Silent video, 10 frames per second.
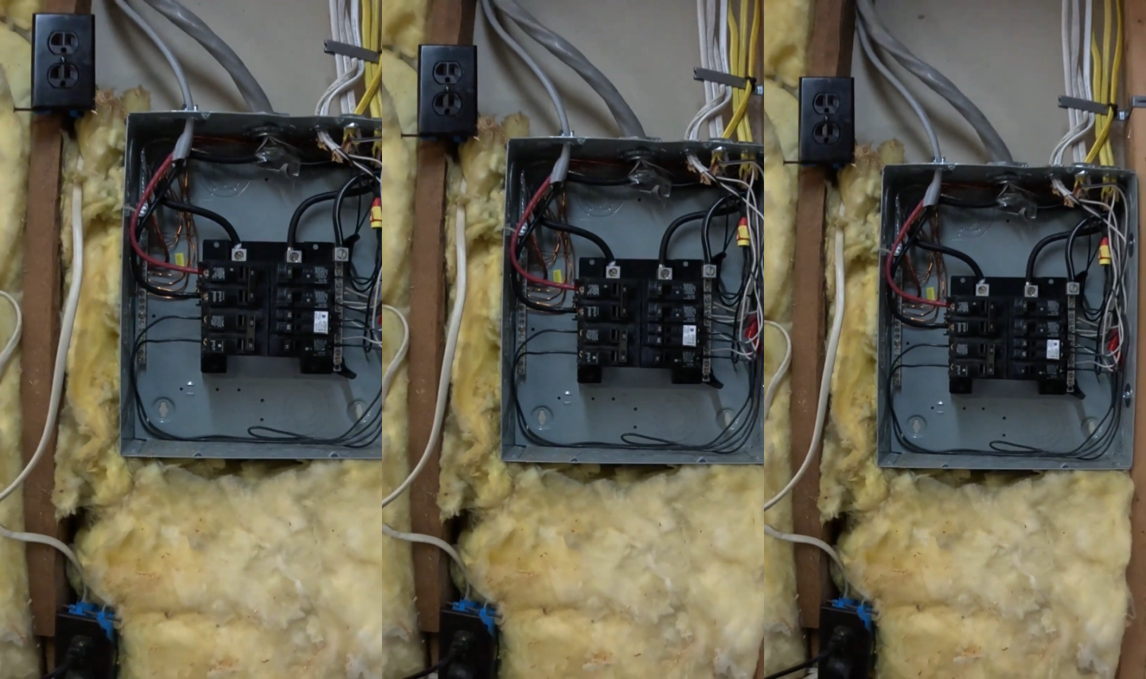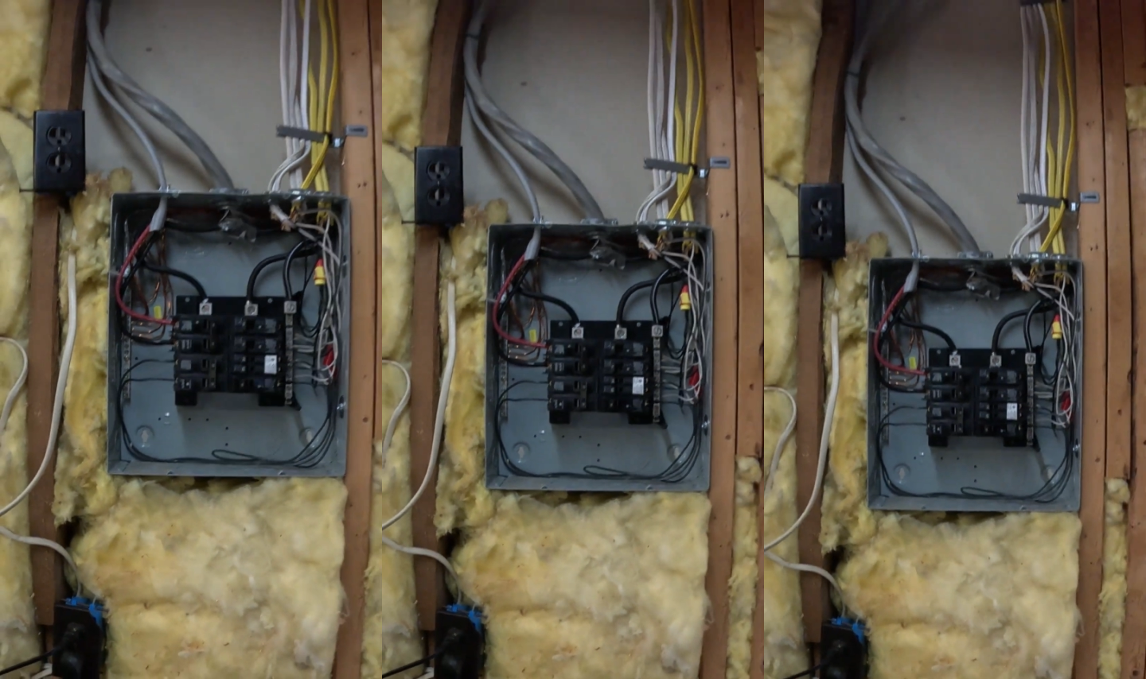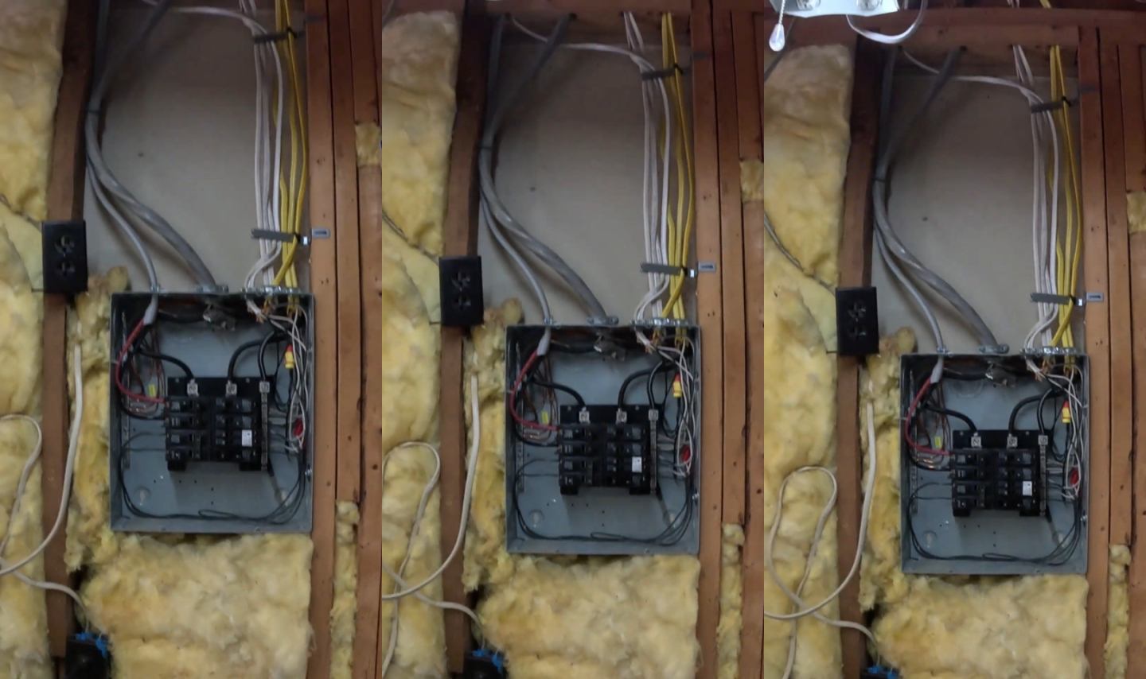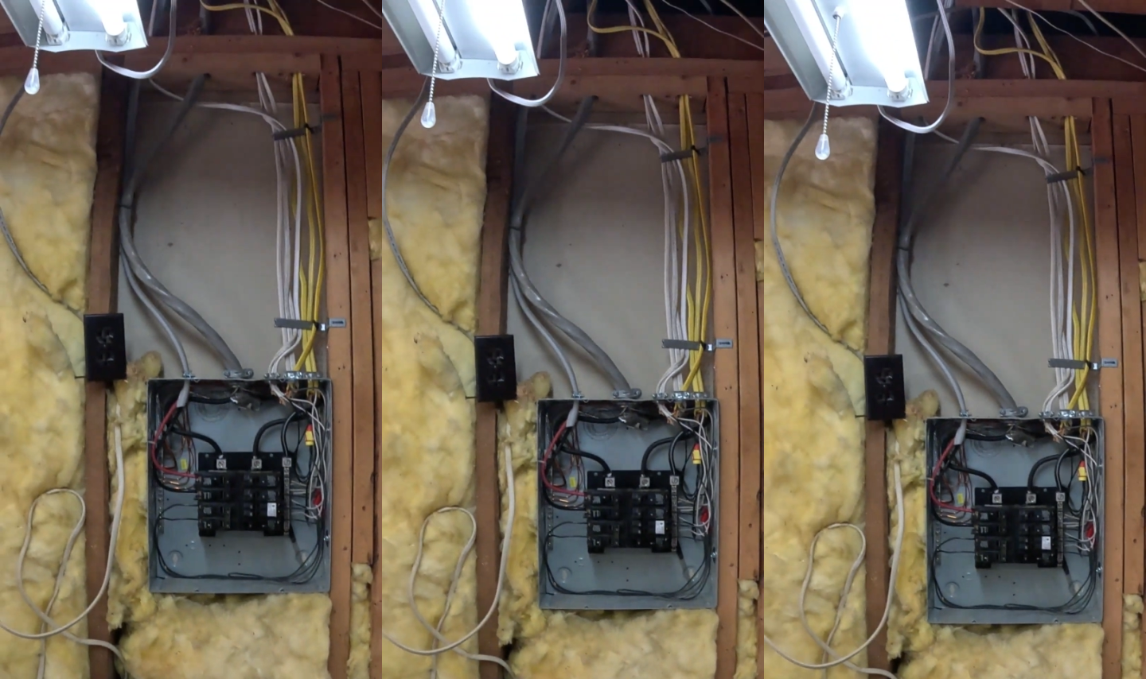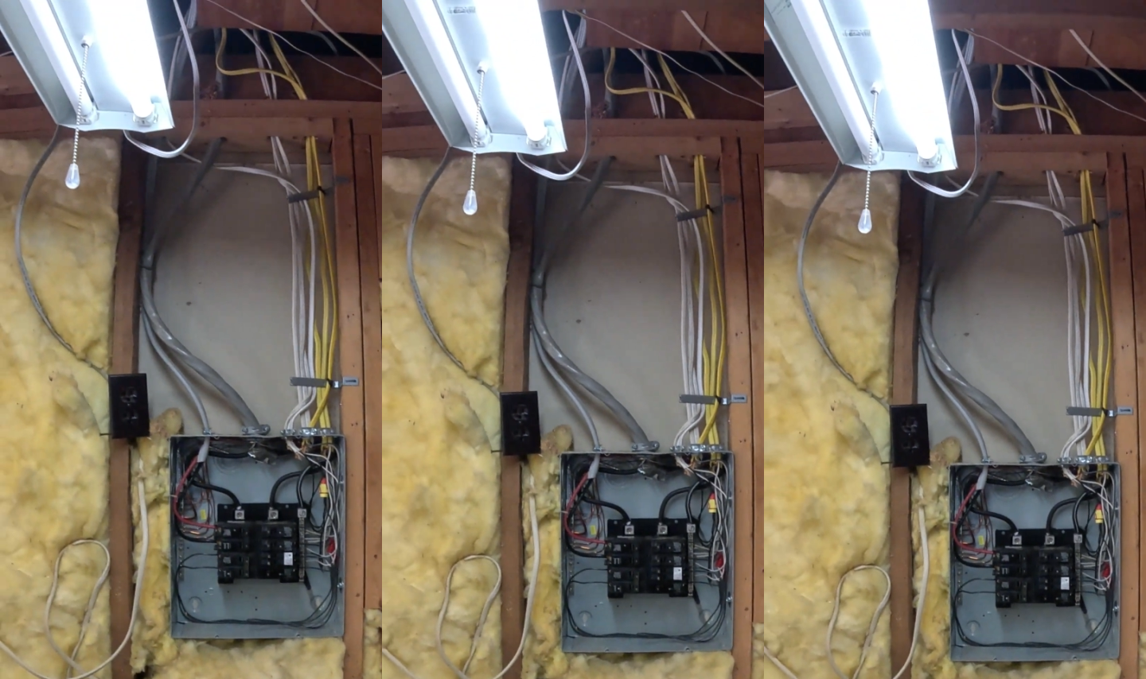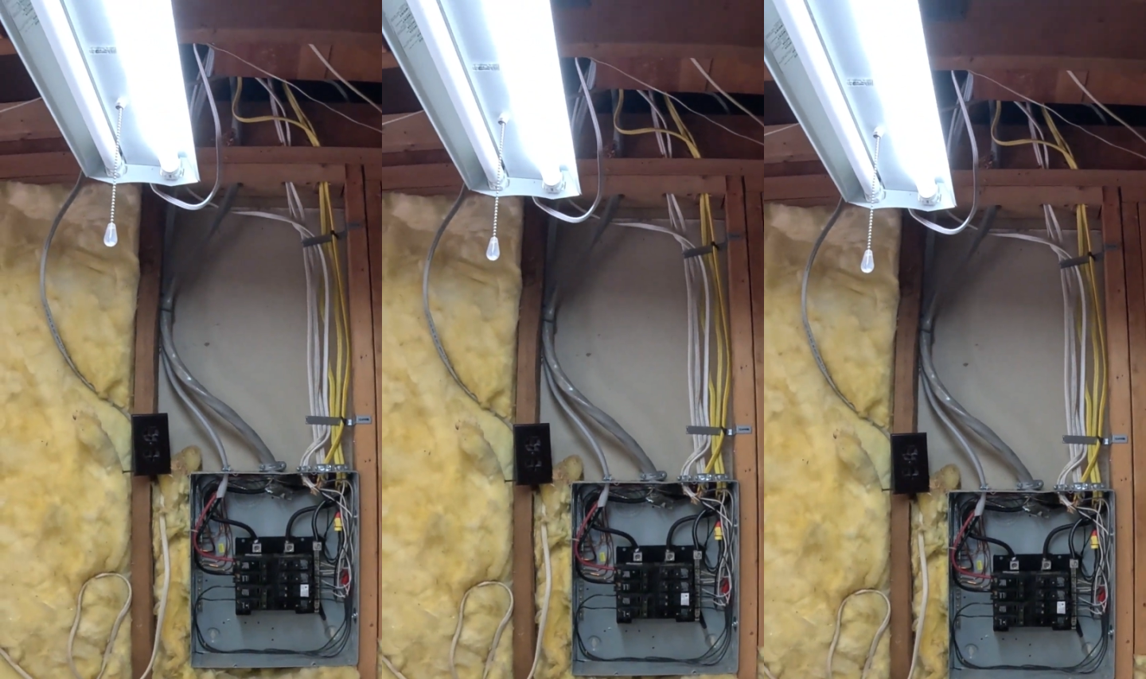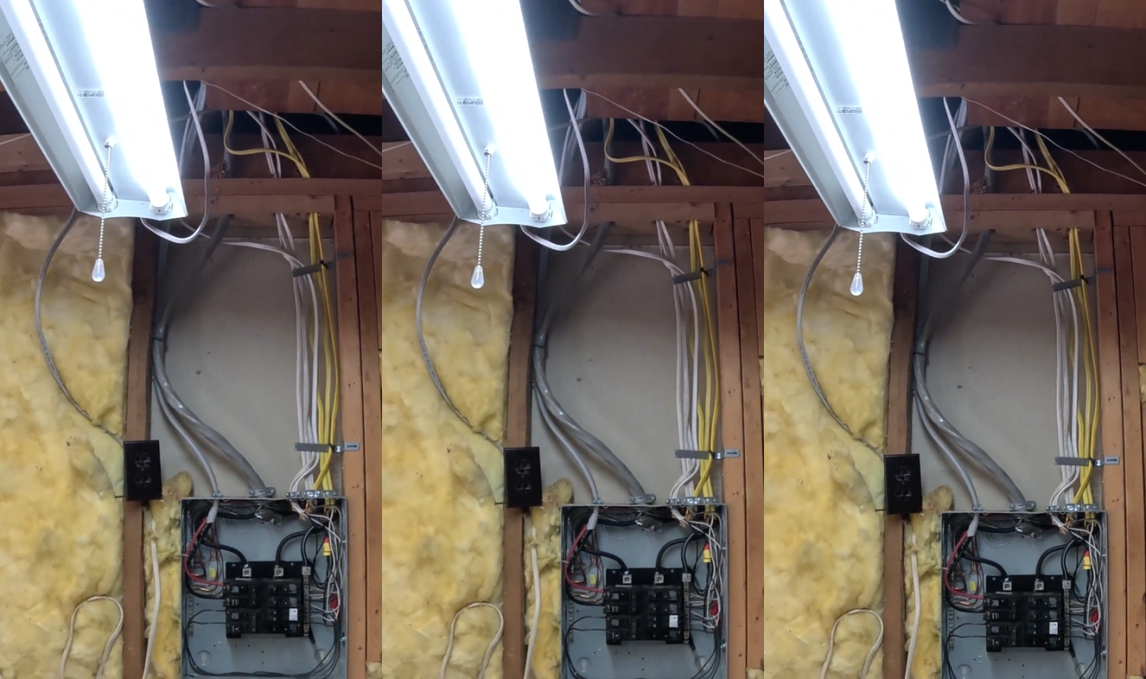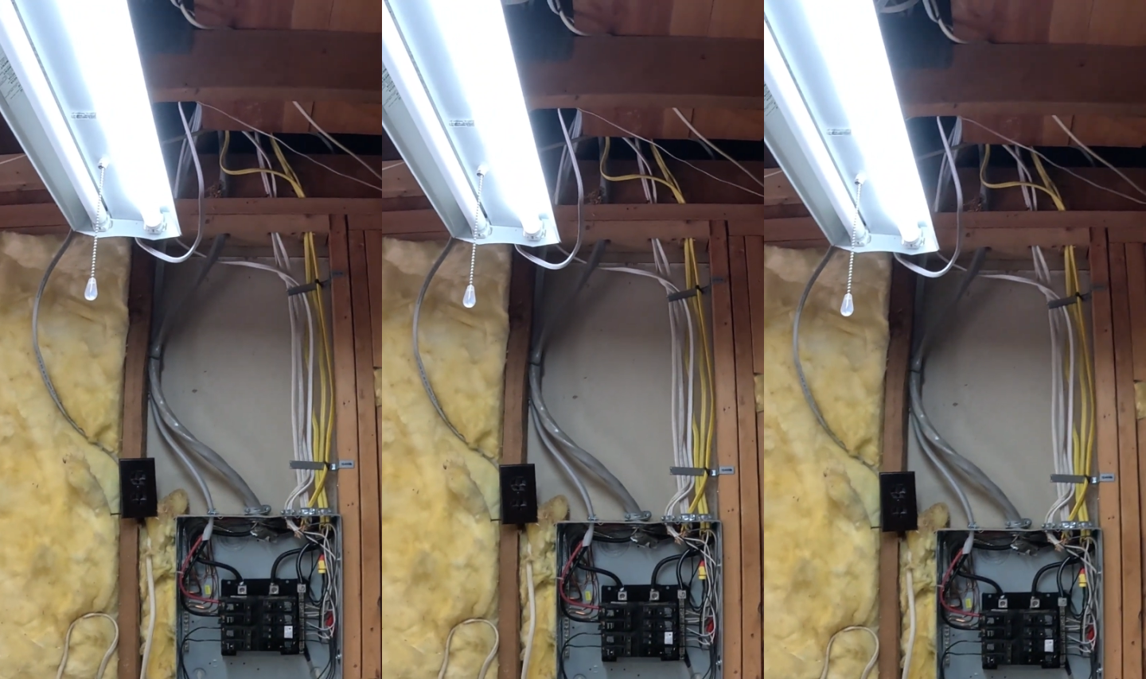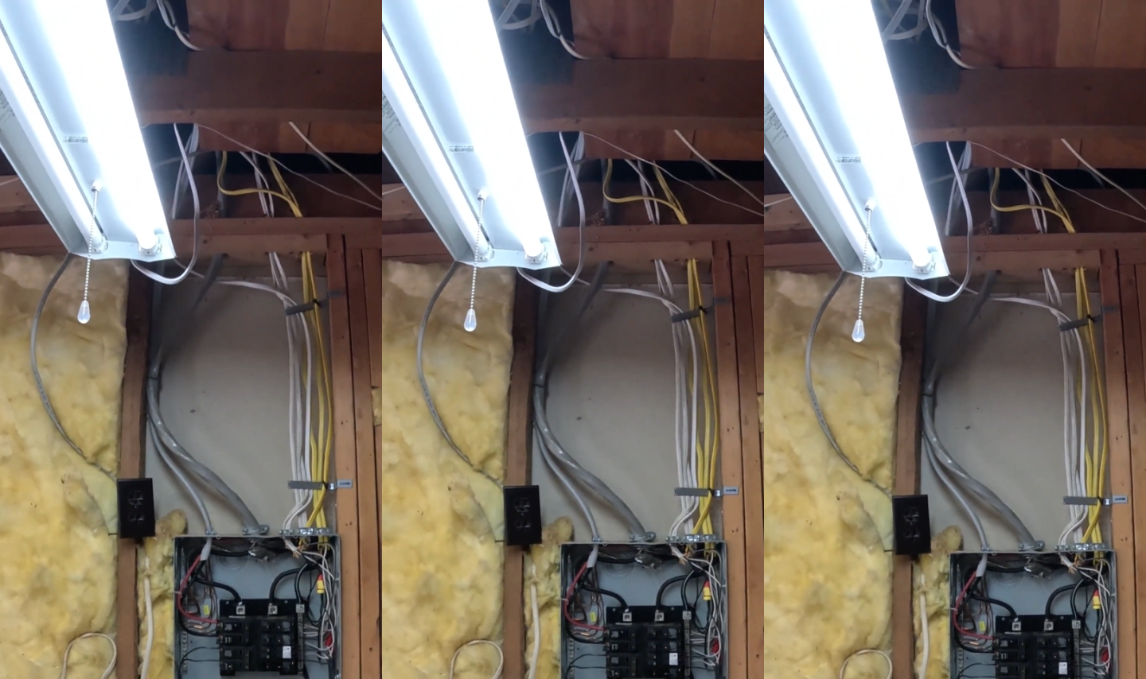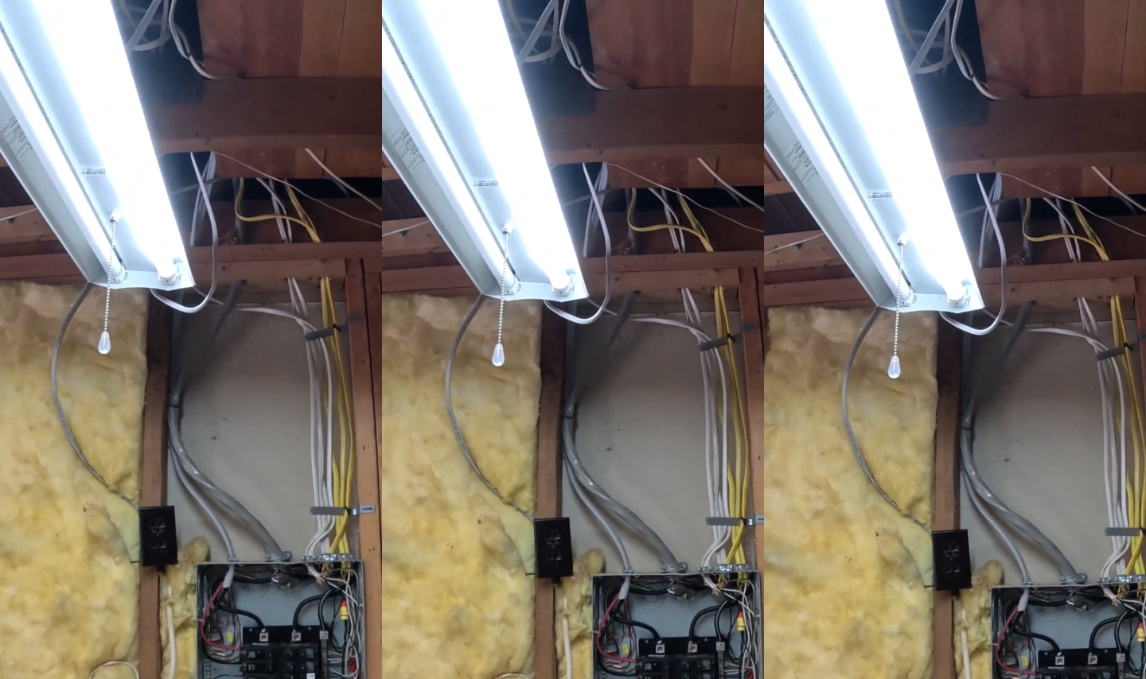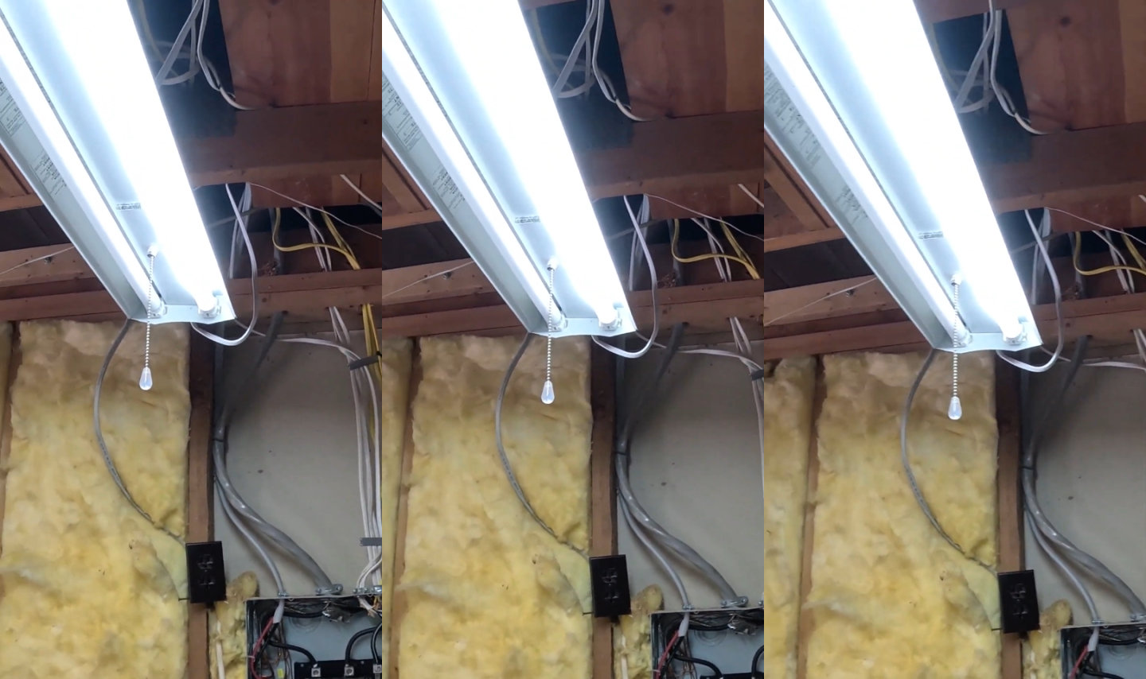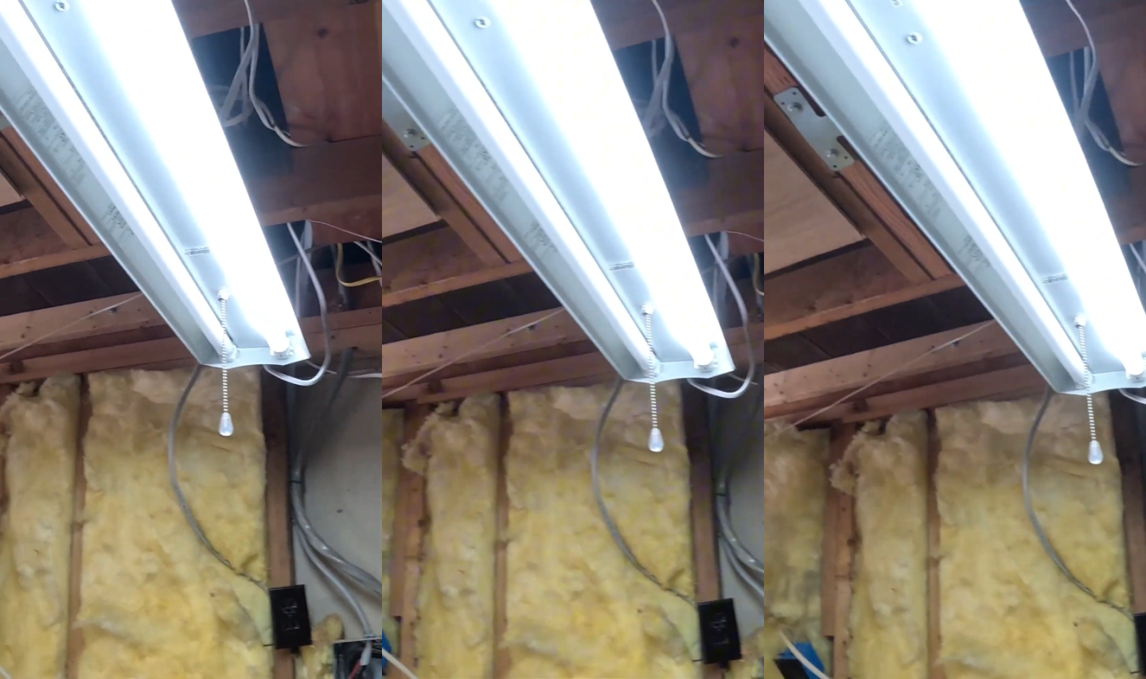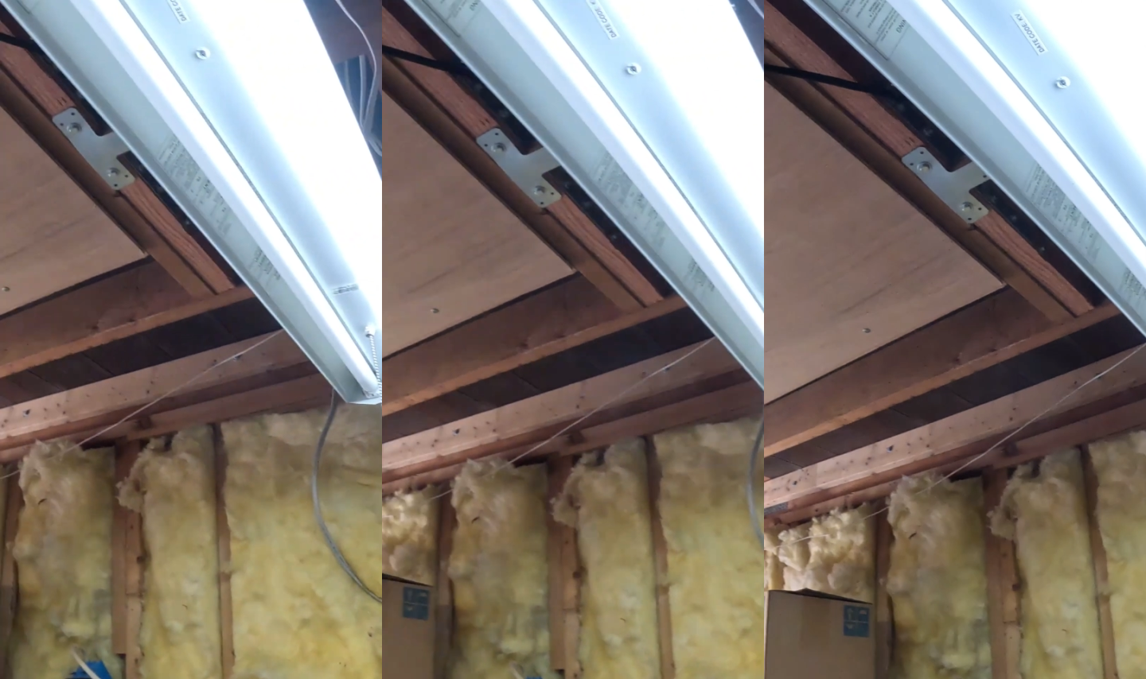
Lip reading: [unreadable: no face in view]